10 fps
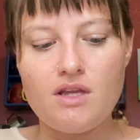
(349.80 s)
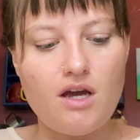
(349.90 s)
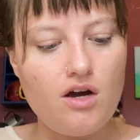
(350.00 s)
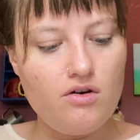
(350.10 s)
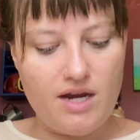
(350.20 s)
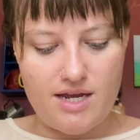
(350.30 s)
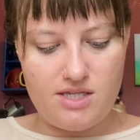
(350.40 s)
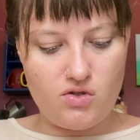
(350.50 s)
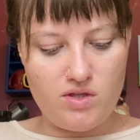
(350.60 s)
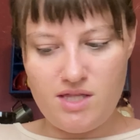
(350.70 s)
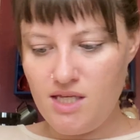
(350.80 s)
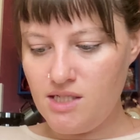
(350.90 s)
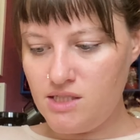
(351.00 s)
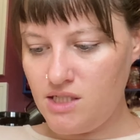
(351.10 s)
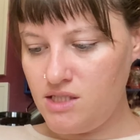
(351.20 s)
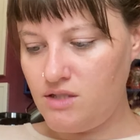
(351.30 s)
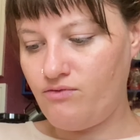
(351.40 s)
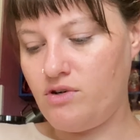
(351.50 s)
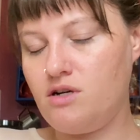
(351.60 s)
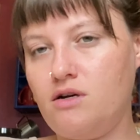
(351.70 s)
Okay, so this is
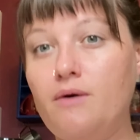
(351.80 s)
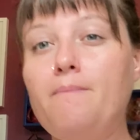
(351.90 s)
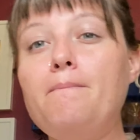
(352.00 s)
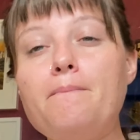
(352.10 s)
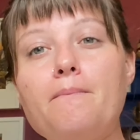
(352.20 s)
from,